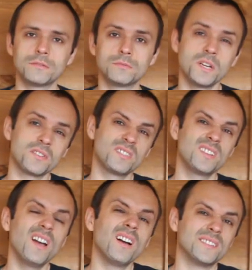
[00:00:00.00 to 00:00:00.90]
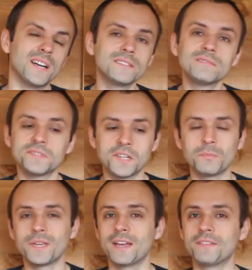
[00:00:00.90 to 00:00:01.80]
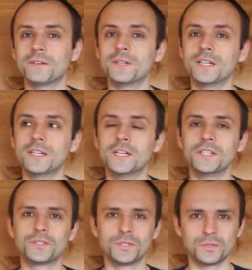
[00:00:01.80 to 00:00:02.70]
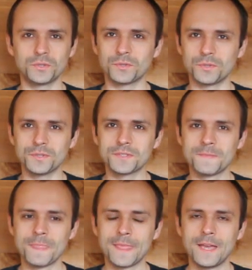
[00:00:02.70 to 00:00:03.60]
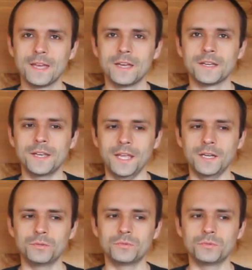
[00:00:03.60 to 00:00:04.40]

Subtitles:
We actually are done. Yeah, we have our 2 tutorials. Now